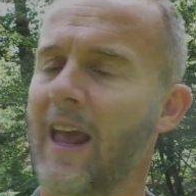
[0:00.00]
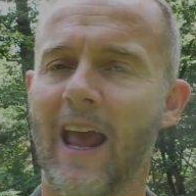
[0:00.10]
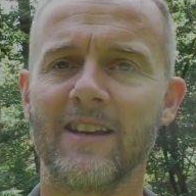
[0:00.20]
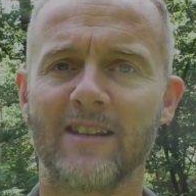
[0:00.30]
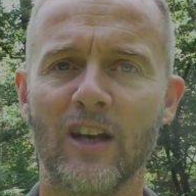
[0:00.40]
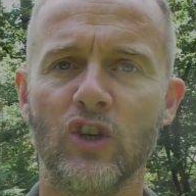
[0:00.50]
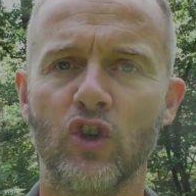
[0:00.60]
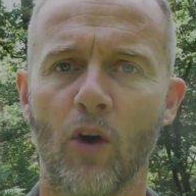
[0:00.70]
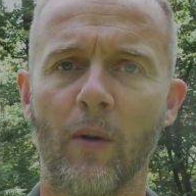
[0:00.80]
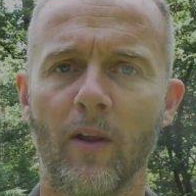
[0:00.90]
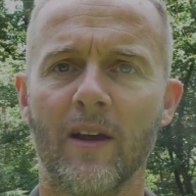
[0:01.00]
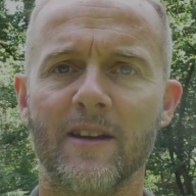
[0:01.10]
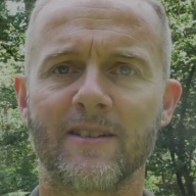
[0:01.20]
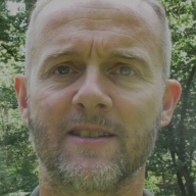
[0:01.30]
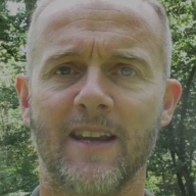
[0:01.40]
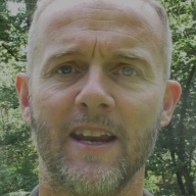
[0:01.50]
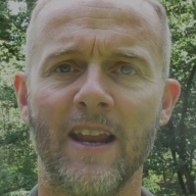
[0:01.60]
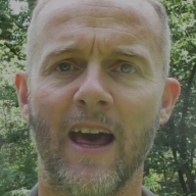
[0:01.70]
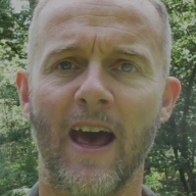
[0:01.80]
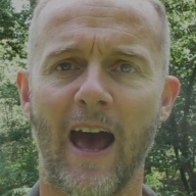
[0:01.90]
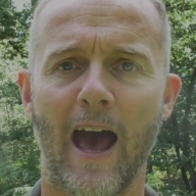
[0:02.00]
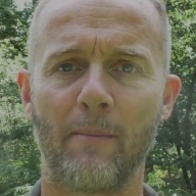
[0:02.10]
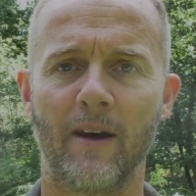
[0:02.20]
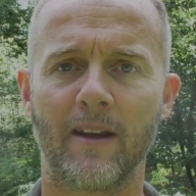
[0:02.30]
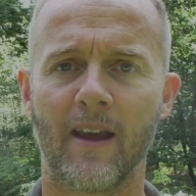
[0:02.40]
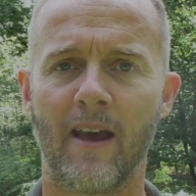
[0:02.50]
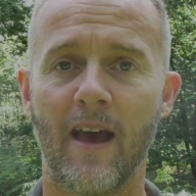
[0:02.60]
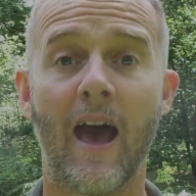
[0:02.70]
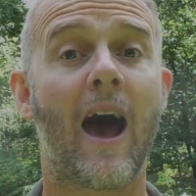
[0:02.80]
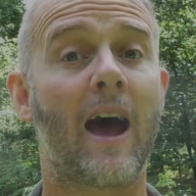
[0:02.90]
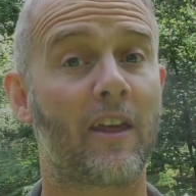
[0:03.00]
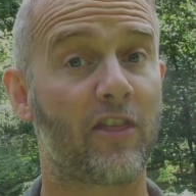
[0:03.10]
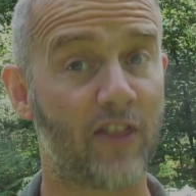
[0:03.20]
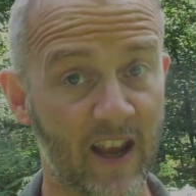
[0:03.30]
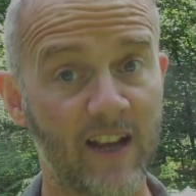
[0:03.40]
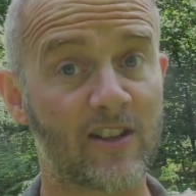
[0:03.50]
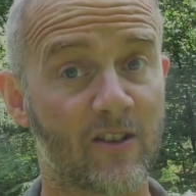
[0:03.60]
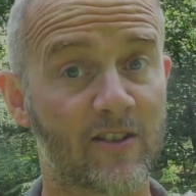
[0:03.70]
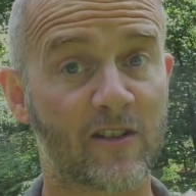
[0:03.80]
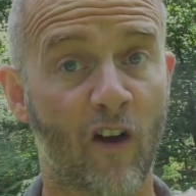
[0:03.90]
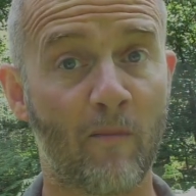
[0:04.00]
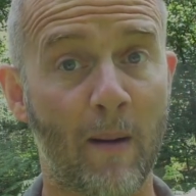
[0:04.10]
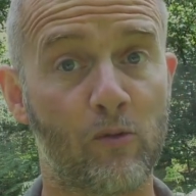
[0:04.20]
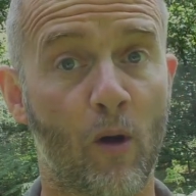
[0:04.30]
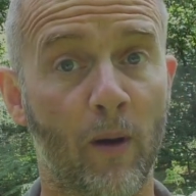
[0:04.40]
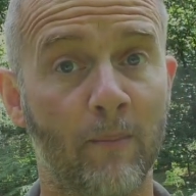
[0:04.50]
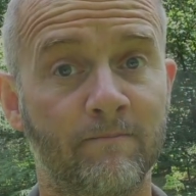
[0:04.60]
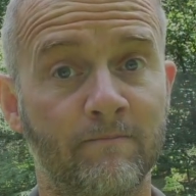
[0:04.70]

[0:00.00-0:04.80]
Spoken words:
It's a double skin hammock, and I think it's gonna solve my problem.